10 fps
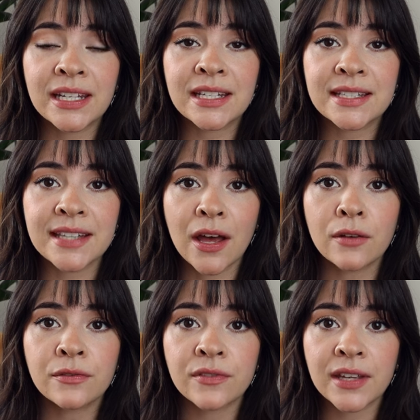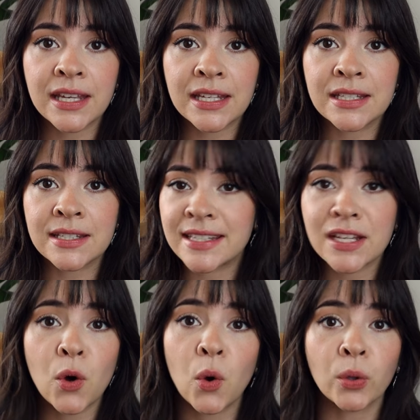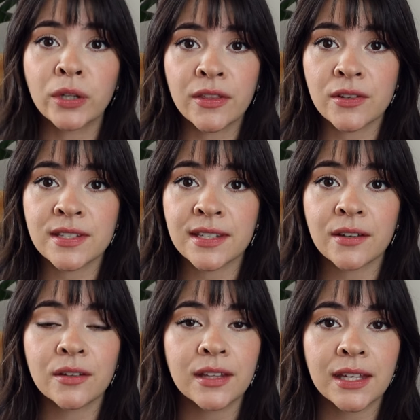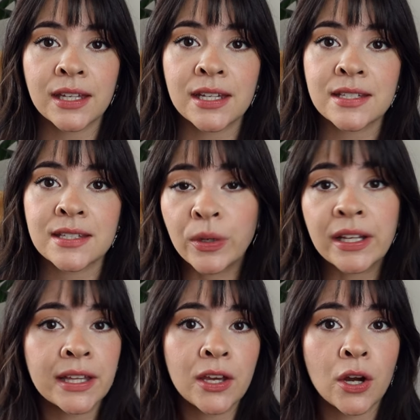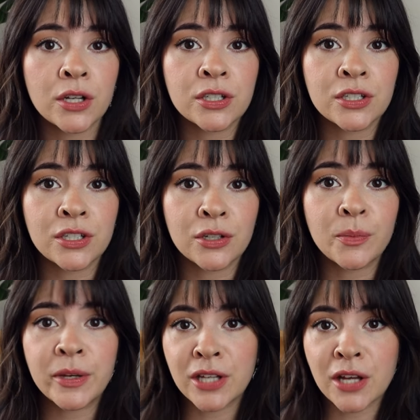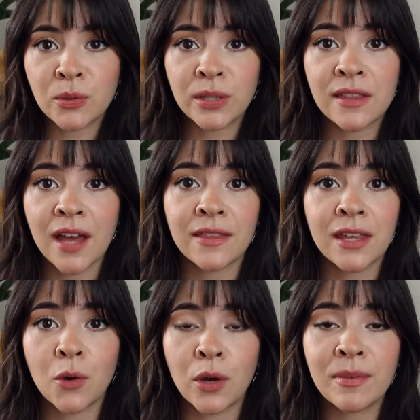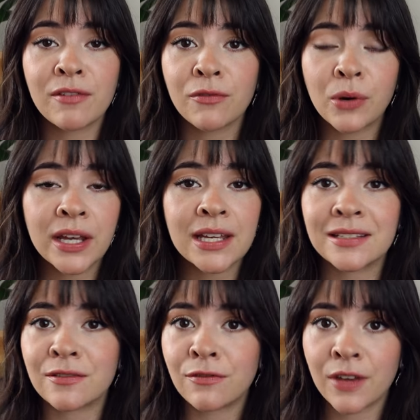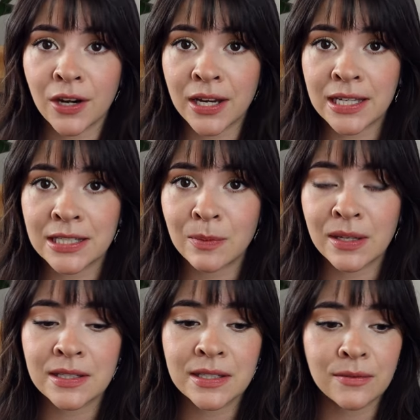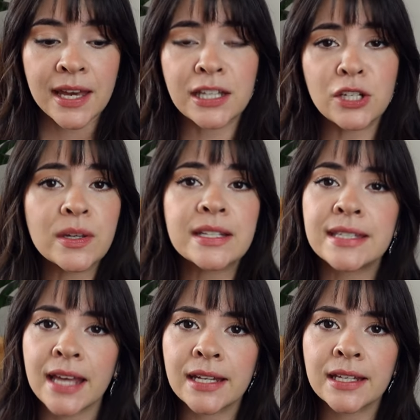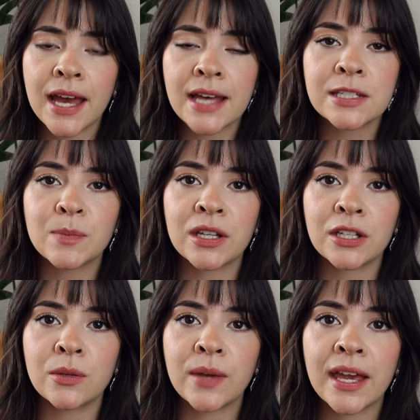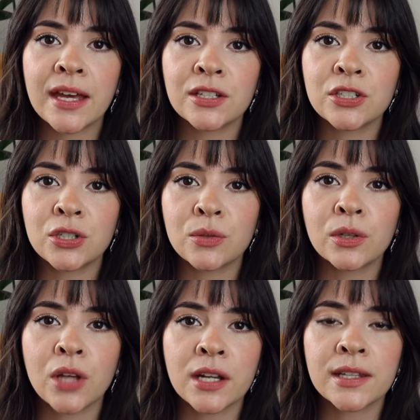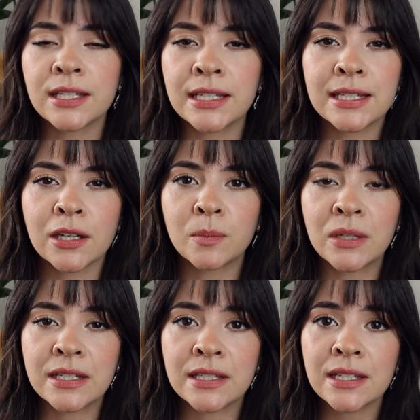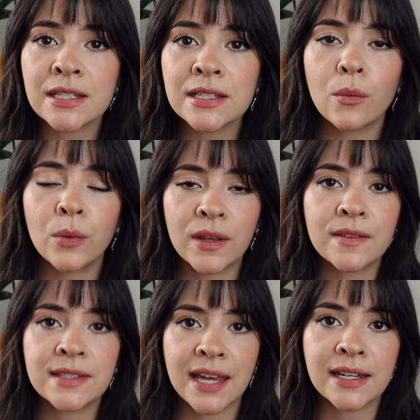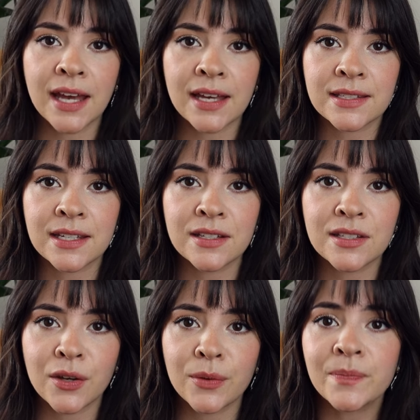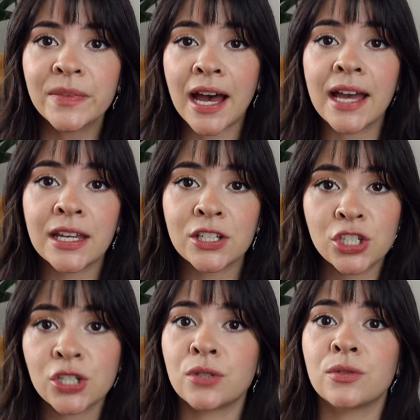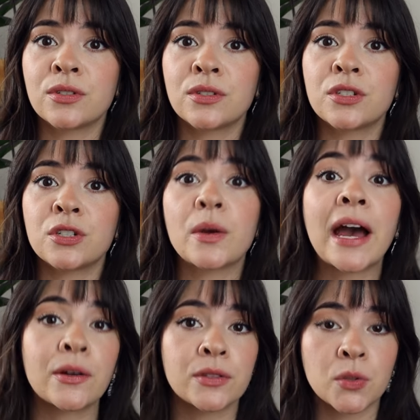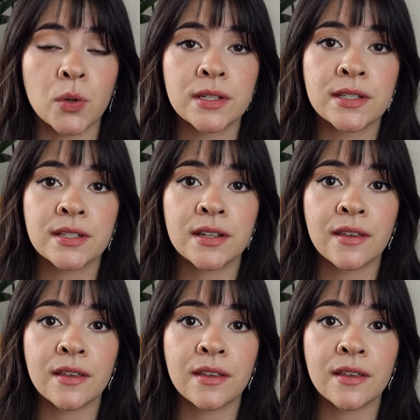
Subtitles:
in itself is a whole nother skill. It is really hard to do, but not only that, the equipment for it is very expensive. And you can sand cast, but you can't do a lot of the detailed pieces with sand casting. So I choose to outsource